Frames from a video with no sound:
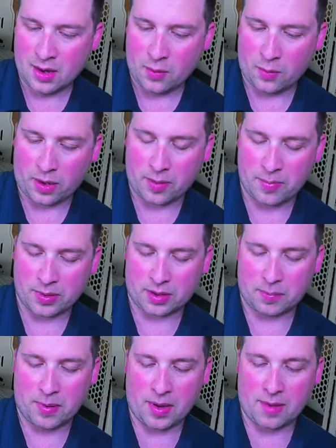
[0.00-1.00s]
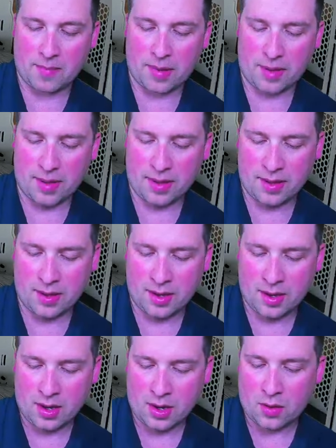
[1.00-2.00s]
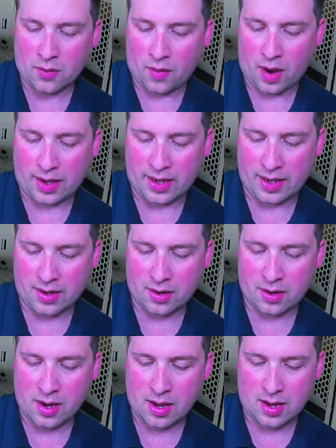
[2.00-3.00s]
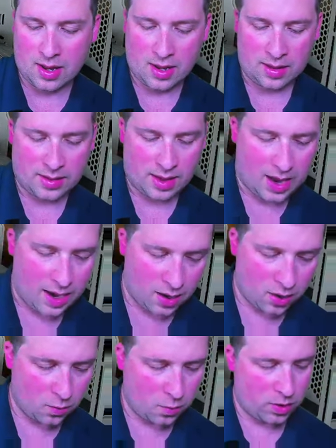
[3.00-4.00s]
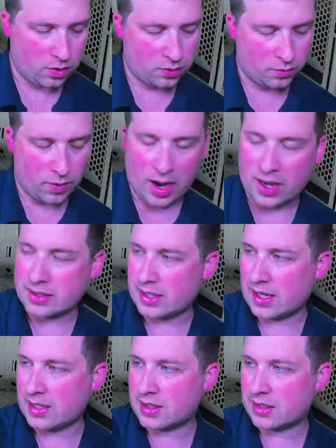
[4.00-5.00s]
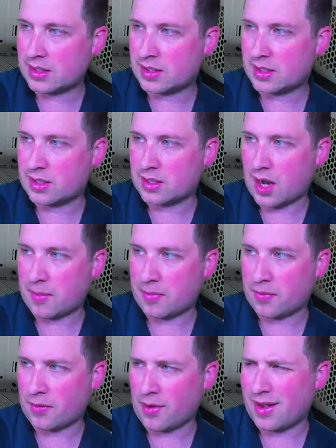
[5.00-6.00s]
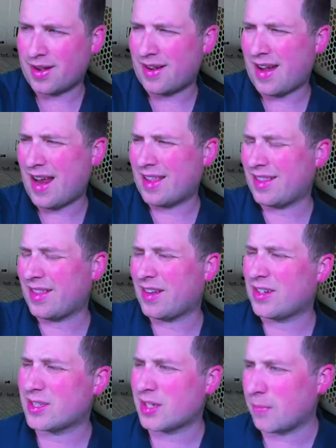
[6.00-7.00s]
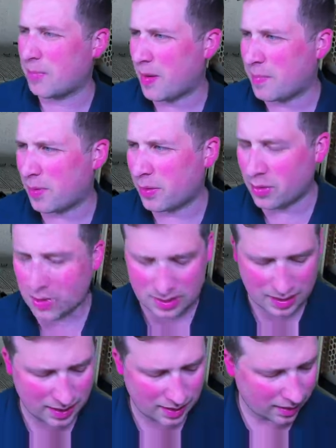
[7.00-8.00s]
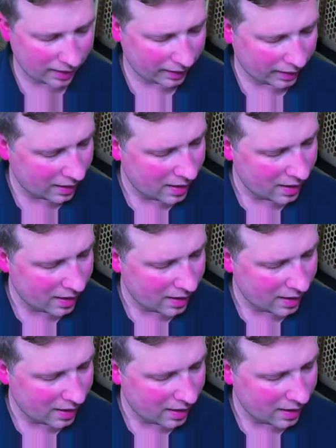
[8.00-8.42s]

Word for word: we can put the pump right here. The air will rise easily to the top of the radiator. And there's some people who are saying like,